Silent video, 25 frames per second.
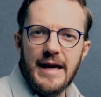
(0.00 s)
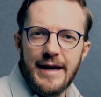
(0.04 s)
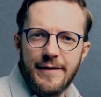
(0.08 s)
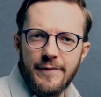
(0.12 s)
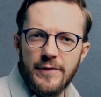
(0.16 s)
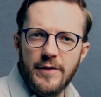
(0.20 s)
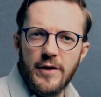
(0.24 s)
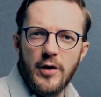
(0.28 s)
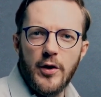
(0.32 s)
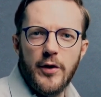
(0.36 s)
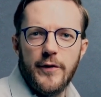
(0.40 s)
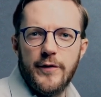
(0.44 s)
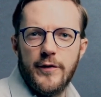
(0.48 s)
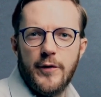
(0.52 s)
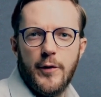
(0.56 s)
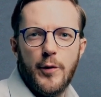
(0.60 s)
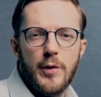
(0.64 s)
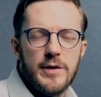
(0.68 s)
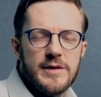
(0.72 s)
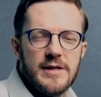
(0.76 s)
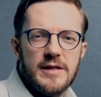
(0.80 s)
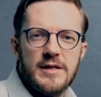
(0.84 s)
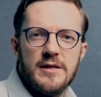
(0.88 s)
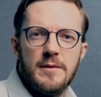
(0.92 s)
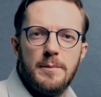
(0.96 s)
Even though, of
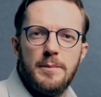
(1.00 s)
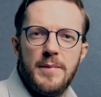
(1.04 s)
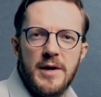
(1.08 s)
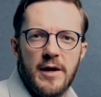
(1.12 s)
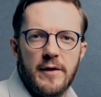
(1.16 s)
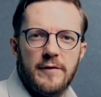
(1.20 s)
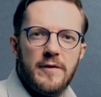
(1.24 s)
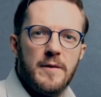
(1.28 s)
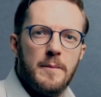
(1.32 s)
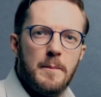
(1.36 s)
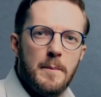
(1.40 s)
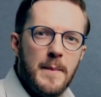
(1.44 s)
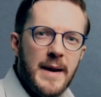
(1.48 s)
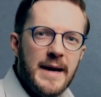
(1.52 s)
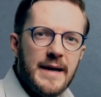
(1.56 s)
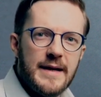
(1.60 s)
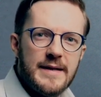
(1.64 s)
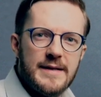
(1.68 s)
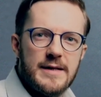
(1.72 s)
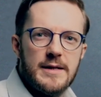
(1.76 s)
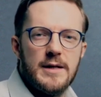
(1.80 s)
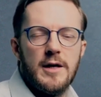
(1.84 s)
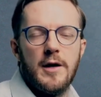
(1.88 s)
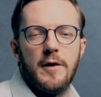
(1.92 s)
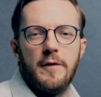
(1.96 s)
course, it's a bit of a
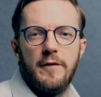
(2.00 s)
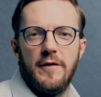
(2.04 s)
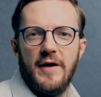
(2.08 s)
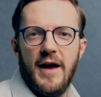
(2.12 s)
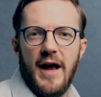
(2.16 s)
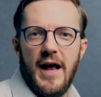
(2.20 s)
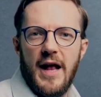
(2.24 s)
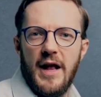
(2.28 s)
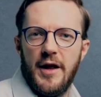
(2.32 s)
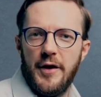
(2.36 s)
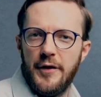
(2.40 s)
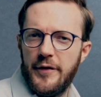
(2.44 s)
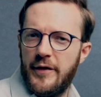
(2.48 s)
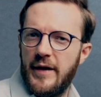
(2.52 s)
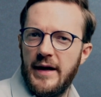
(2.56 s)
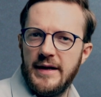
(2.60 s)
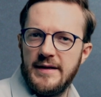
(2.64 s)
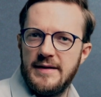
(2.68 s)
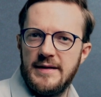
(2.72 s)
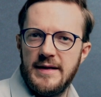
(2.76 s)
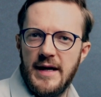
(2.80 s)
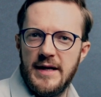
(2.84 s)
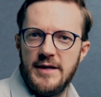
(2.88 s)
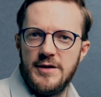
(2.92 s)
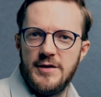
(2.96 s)
mix of health
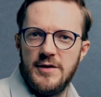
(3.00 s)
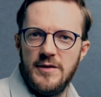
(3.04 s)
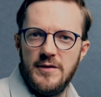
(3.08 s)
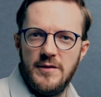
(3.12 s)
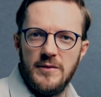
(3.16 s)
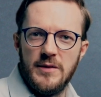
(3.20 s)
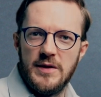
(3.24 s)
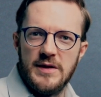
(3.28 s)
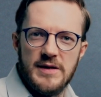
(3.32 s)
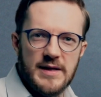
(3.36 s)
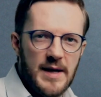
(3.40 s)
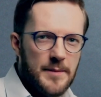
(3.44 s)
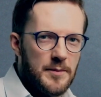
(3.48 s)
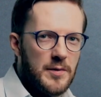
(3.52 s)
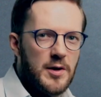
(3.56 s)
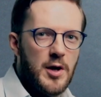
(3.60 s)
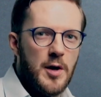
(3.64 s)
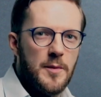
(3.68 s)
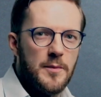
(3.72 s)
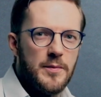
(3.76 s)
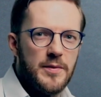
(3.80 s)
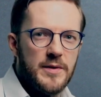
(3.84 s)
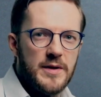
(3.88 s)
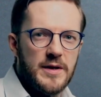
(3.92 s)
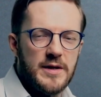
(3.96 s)
extension, where some
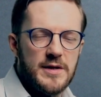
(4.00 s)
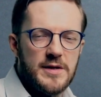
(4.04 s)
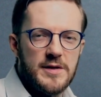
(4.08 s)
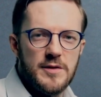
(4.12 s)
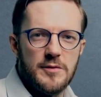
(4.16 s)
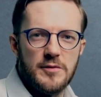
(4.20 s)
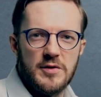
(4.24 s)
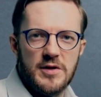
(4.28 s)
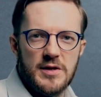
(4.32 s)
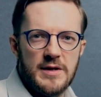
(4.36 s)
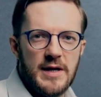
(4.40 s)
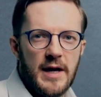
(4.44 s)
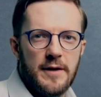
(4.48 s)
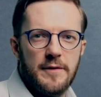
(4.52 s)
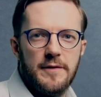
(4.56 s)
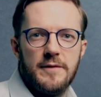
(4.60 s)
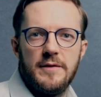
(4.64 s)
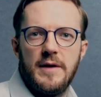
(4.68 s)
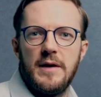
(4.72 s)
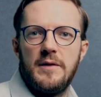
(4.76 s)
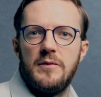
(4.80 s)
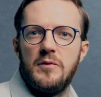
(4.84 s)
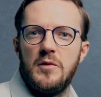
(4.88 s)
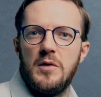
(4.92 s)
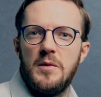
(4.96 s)
companies do stuff
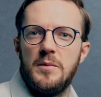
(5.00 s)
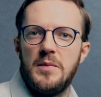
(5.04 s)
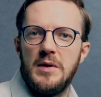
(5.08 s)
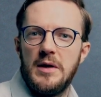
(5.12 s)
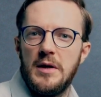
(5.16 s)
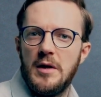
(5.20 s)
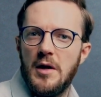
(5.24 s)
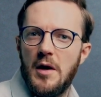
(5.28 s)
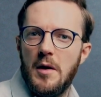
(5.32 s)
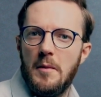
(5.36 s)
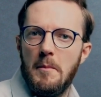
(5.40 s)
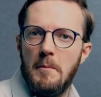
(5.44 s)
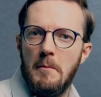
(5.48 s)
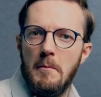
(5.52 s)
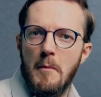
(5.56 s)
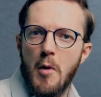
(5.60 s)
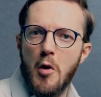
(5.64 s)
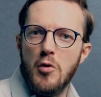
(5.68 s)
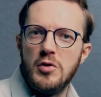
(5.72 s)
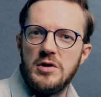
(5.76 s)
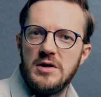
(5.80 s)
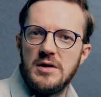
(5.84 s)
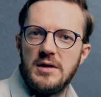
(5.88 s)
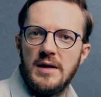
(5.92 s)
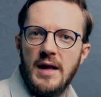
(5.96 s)
that will be
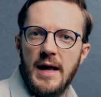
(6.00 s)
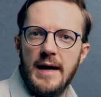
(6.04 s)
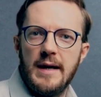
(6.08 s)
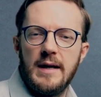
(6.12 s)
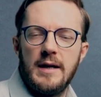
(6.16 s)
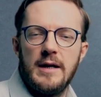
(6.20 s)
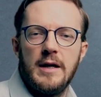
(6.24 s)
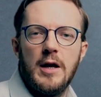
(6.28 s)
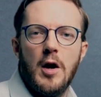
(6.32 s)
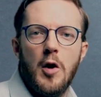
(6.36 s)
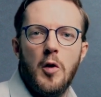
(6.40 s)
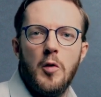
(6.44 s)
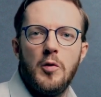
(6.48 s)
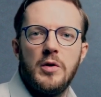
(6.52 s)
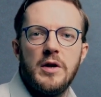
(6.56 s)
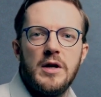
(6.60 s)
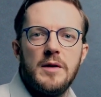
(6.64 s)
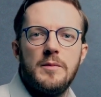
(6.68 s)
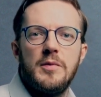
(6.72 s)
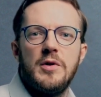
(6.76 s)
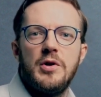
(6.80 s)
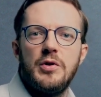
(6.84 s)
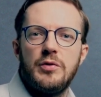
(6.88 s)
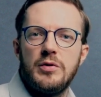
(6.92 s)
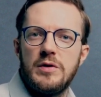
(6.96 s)
most likely
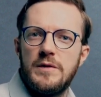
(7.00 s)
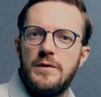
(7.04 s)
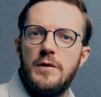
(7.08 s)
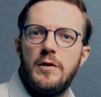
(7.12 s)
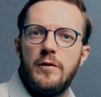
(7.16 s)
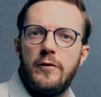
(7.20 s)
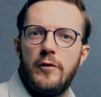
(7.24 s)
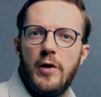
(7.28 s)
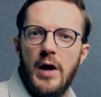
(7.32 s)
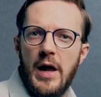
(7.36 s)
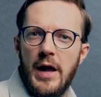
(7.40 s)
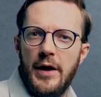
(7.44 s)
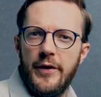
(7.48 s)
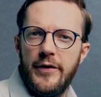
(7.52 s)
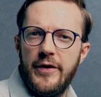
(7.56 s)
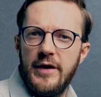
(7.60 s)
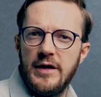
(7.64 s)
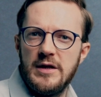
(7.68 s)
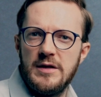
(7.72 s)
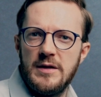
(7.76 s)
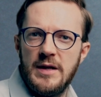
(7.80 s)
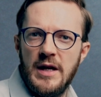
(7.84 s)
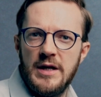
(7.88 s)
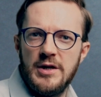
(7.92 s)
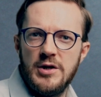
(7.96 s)
only be useful for health
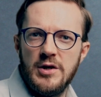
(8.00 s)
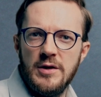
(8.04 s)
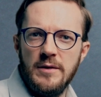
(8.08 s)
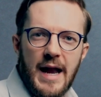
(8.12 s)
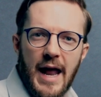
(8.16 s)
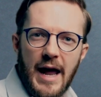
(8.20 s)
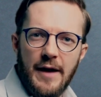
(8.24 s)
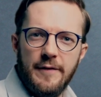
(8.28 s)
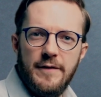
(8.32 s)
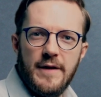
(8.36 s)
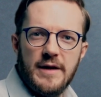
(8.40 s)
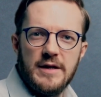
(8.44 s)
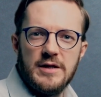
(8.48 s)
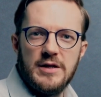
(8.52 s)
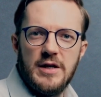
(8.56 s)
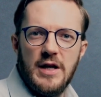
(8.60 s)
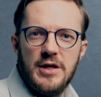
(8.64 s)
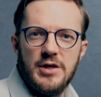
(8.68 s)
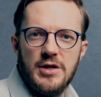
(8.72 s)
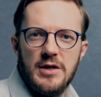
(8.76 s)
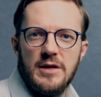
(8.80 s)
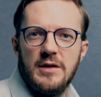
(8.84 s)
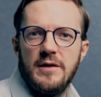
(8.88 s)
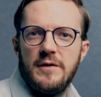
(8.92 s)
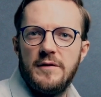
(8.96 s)
extension. Life
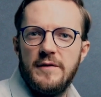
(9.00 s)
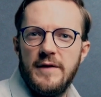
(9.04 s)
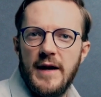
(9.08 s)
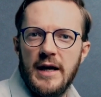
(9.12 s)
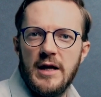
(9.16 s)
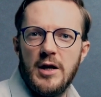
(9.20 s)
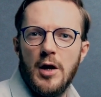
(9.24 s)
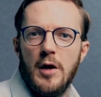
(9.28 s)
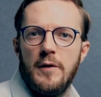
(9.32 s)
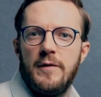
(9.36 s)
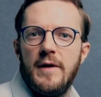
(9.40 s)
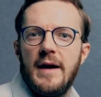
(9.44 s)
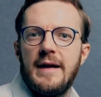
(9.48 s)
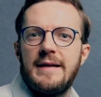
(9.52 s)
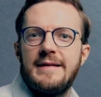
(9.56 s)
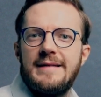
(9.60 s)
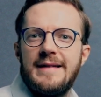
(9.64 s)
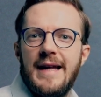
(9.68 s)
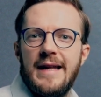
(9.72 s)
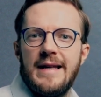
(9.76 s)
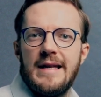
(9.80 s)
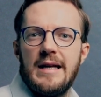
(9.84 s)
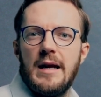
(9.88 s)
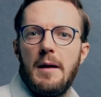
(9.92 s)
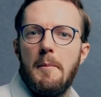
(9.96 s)
extension, the fact of
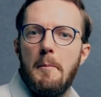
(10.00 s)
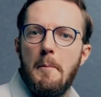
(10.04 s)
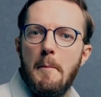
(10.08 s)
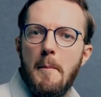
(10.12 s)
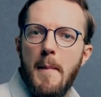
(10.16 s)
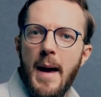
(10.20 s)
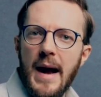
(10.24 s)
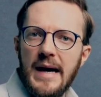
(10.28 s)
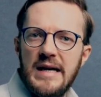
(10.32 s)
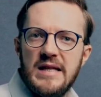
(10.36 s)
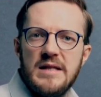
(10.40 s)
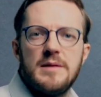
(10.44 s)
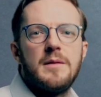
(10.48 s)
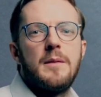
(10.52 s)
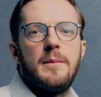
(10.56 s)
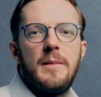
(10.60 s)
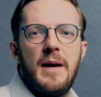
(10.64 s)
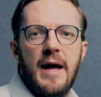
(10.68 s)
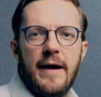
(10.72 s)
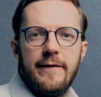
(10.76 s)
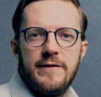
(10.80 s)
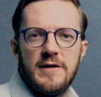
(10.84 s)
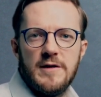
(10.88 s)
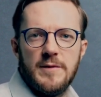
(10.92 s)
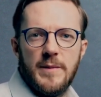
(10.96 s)
extending maximum
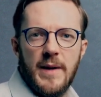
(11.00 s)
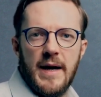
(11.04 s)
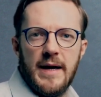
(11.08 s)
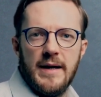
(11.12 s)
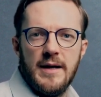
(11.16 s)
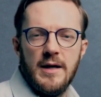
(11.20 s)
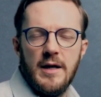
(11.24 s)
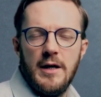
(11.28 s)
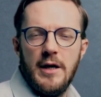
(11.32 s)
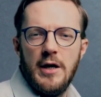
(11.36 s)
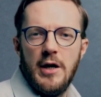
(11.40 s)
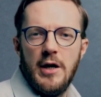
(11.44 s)
lifespan,